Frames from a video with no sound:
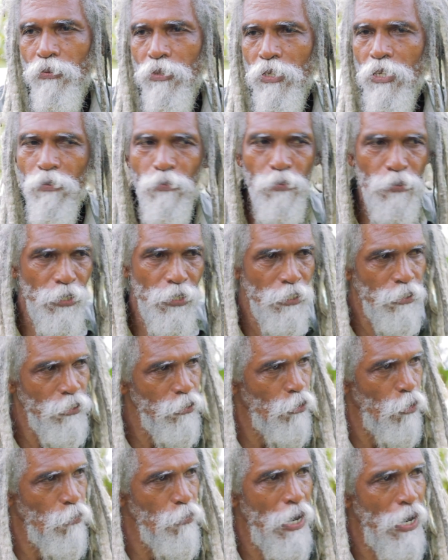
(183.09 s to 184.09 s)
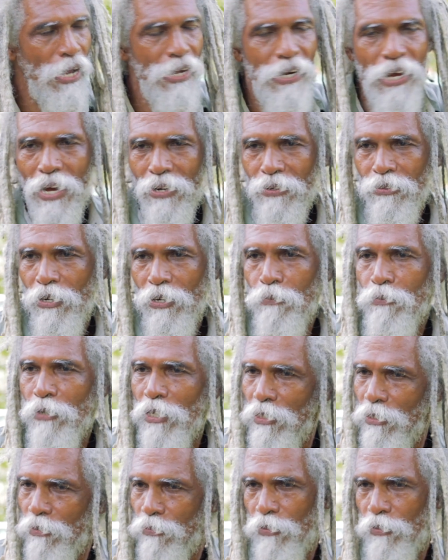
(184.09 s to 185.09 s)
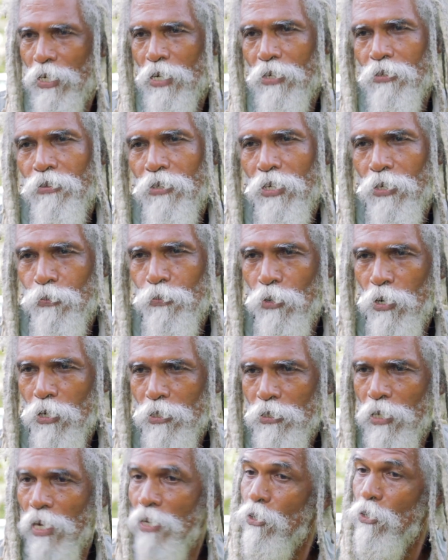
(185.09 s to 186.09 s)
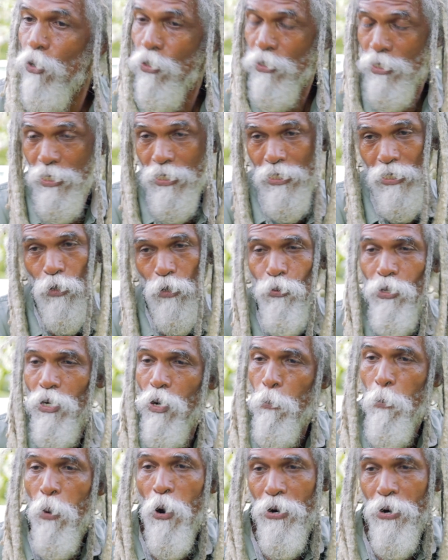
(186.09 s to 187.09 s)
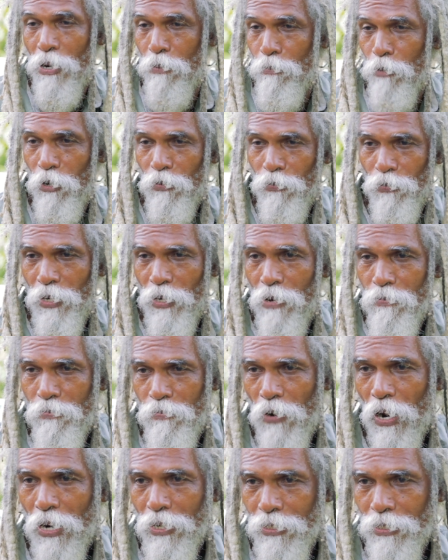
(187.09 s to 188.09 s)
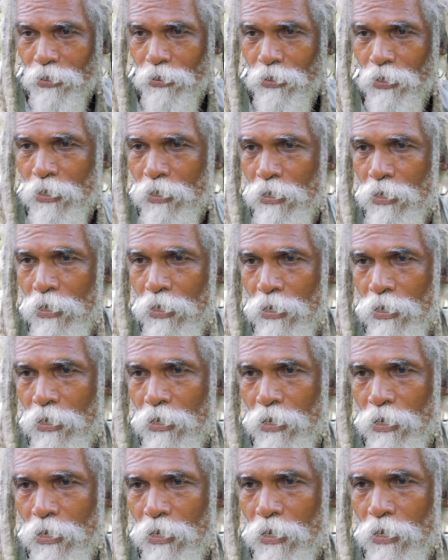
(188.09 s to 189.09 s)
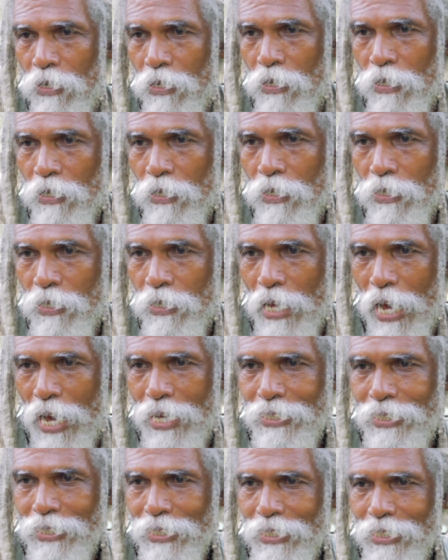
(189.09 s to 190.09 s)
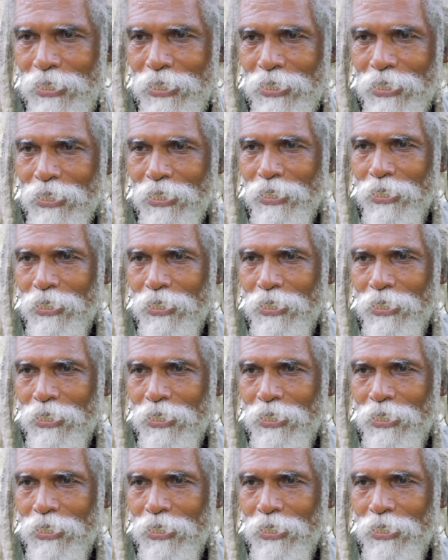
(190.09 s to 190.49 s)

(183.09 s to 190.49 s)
Give praises to some of our great brethren for them great works. And don't think say, we're not burn them out for them folly too. Yeah, you see?